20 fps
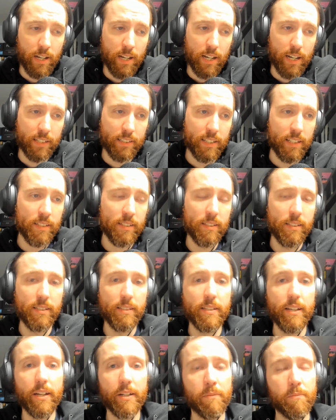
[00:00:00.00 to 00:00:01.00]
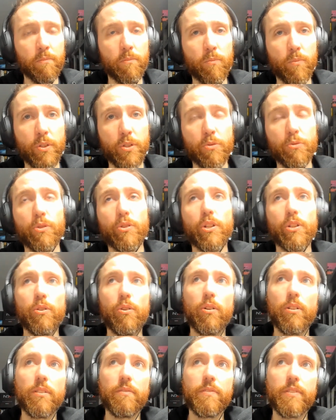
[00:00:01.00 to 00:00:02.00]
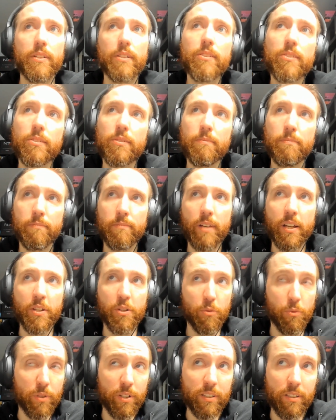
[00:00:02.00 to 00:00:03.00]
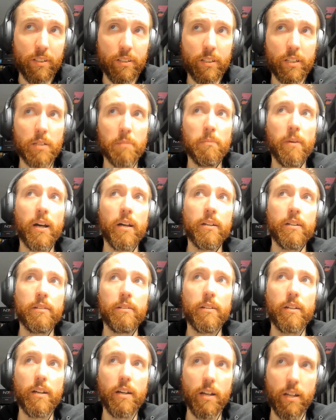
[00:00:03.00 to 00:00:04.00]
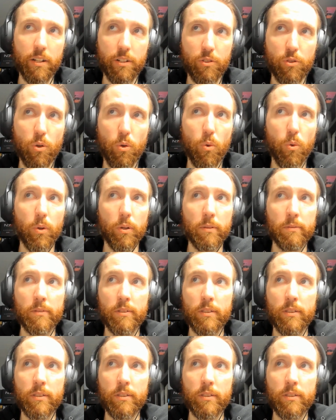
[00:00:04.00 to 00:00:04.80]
at the end of the day, when you look at all of this and you really think about it at its core,